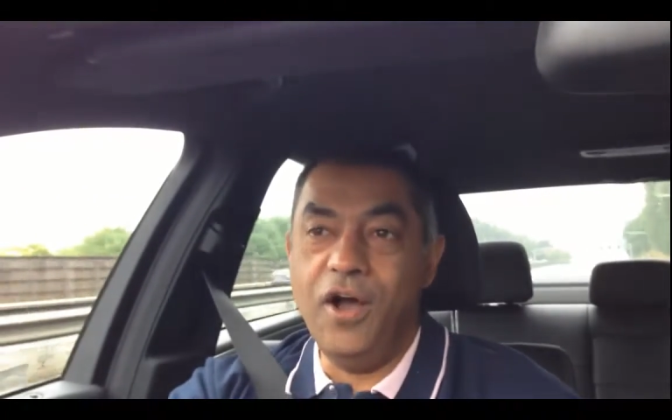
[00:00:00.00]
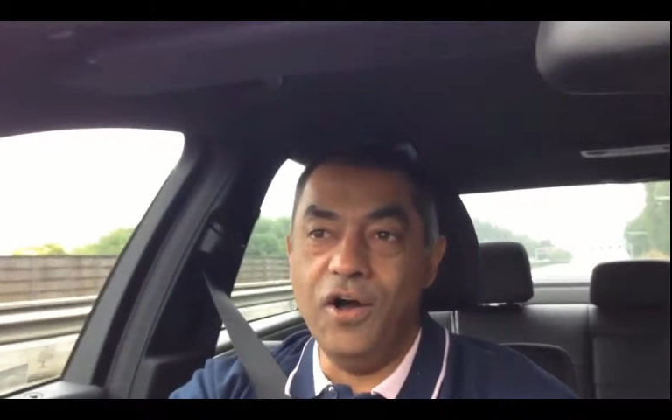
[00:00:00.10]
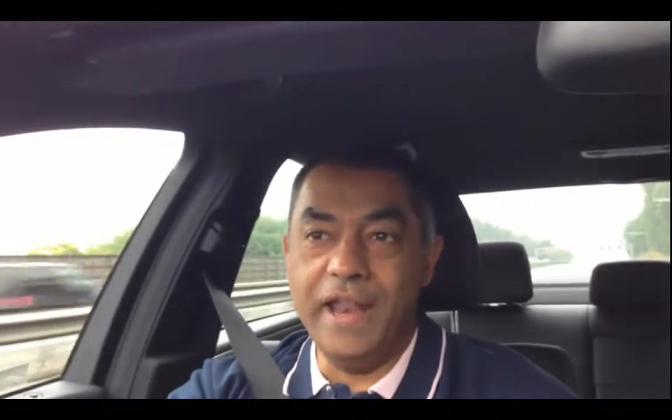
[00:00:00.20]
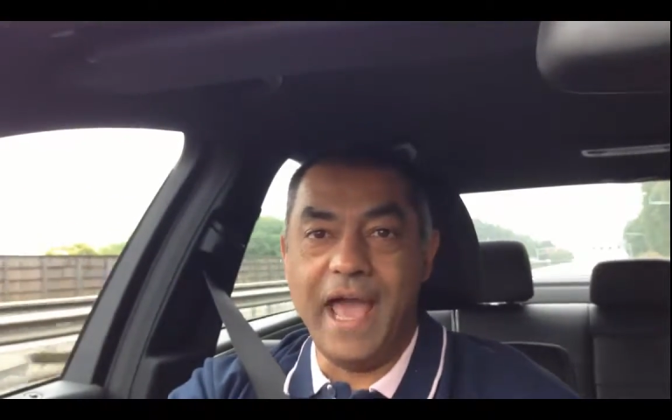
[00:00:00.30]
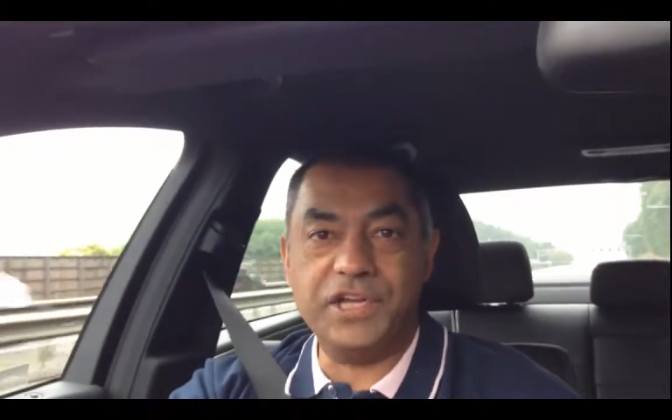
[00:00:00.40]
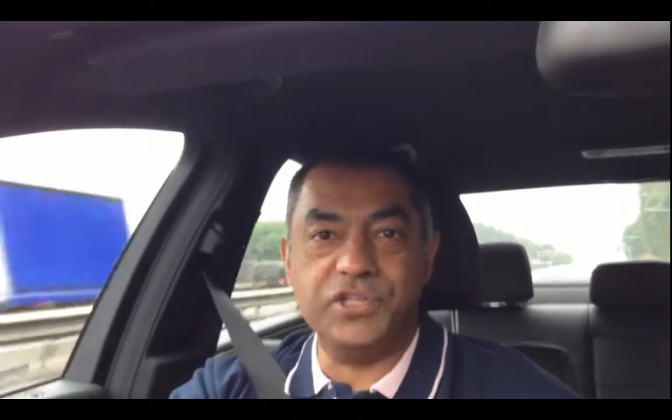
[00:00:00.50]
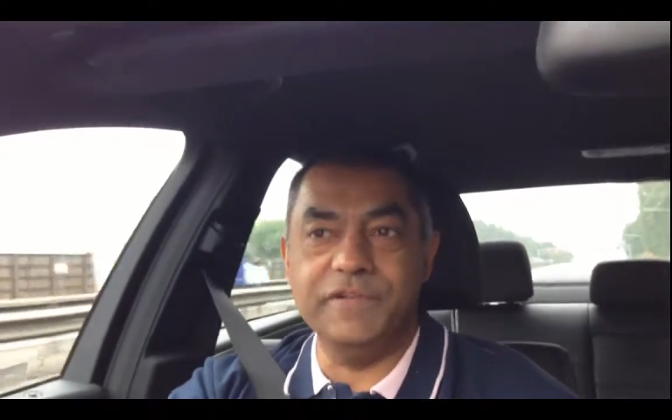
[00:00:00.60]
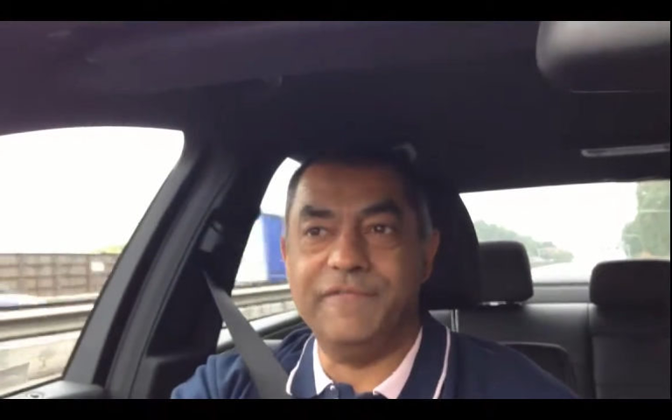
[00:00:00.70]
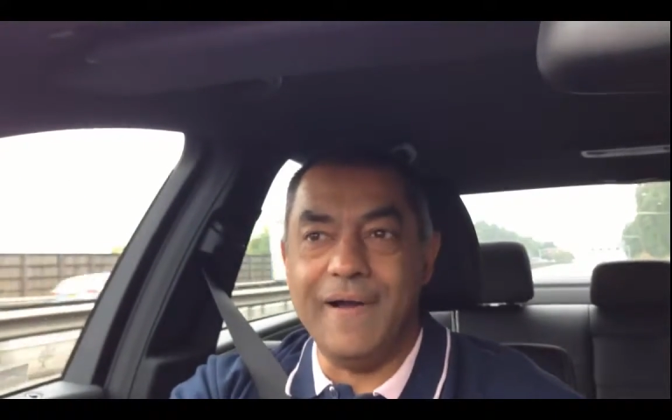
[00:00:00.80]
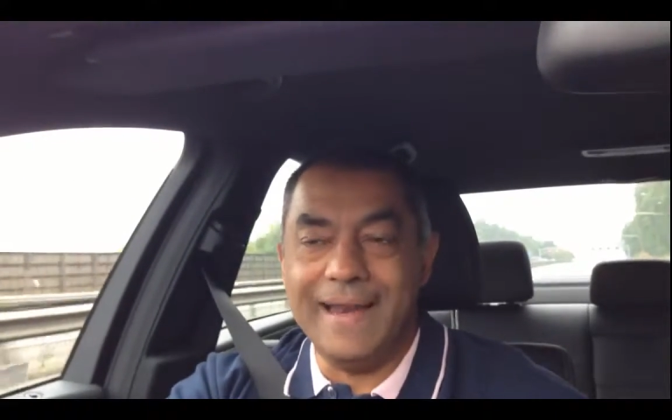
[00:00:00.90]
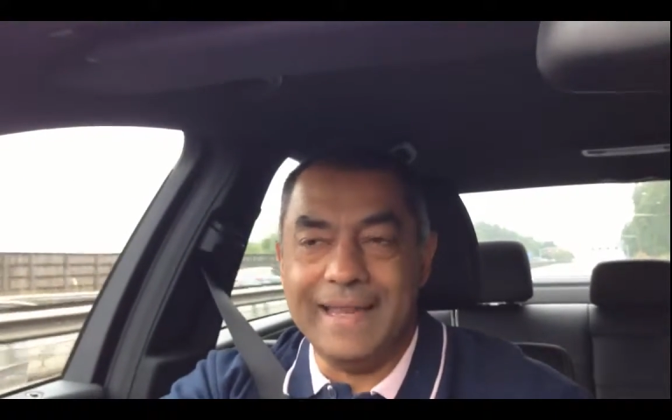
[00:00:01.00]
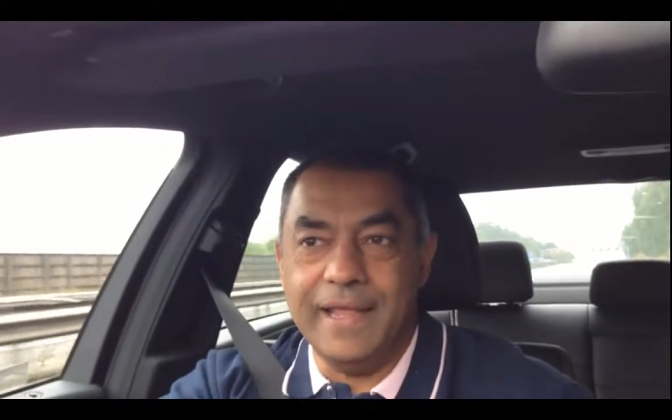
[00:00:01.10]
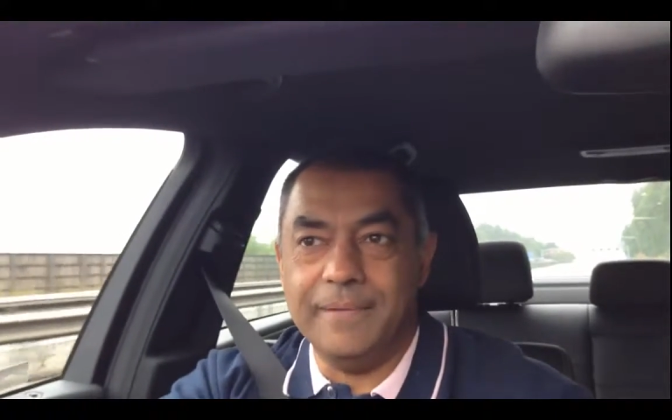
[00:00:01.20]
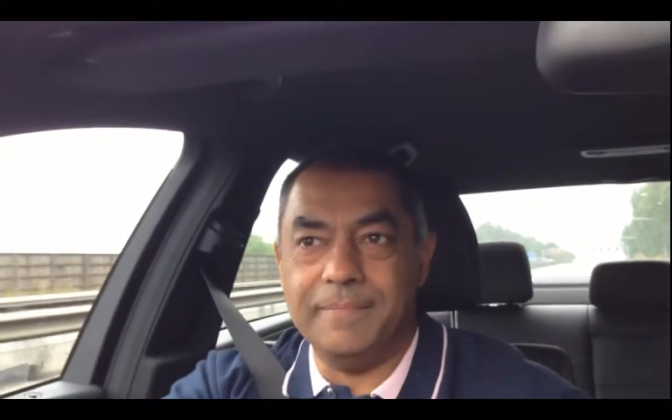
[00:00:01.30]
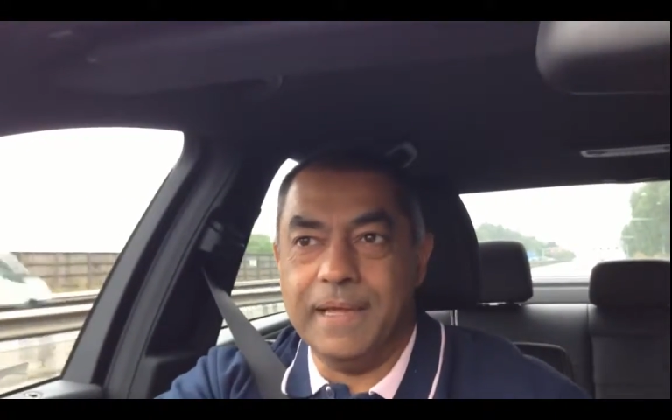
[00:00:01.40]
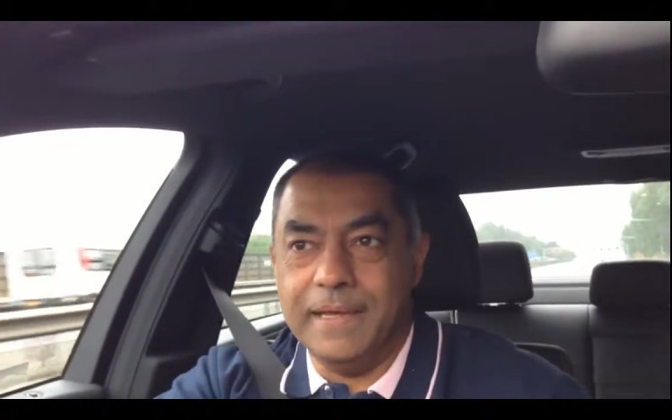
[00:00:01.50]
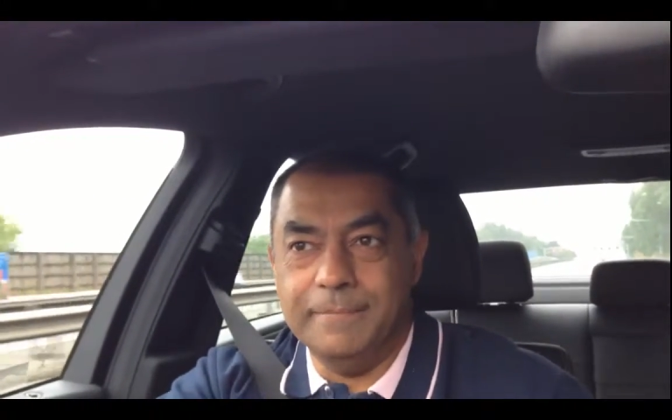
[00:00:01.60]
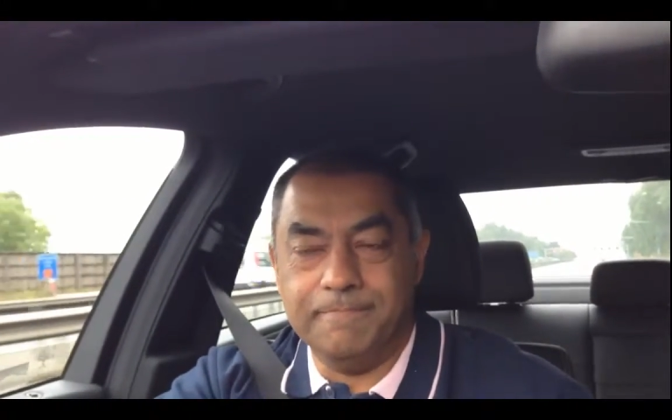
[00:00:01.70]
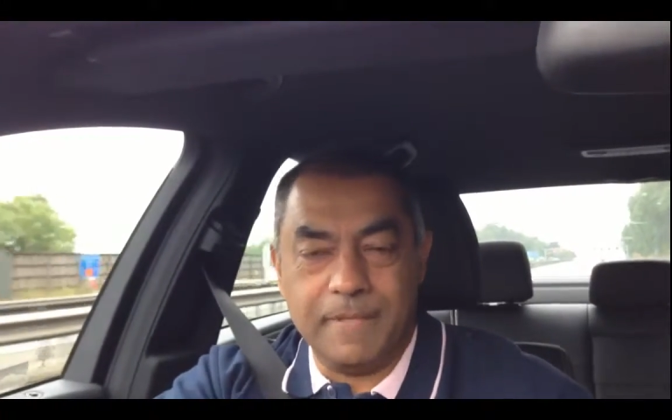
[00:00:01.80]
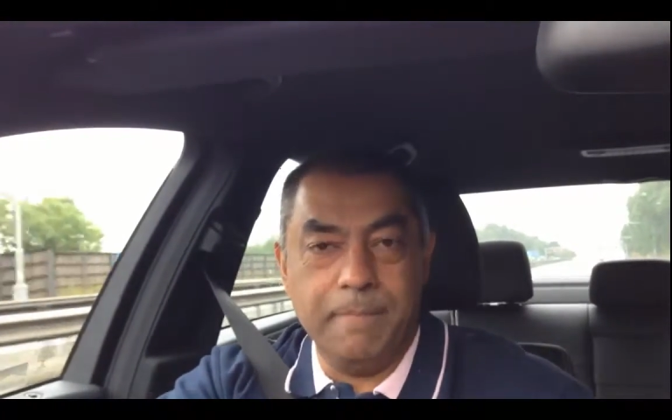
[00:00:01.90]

on action, finding, uh,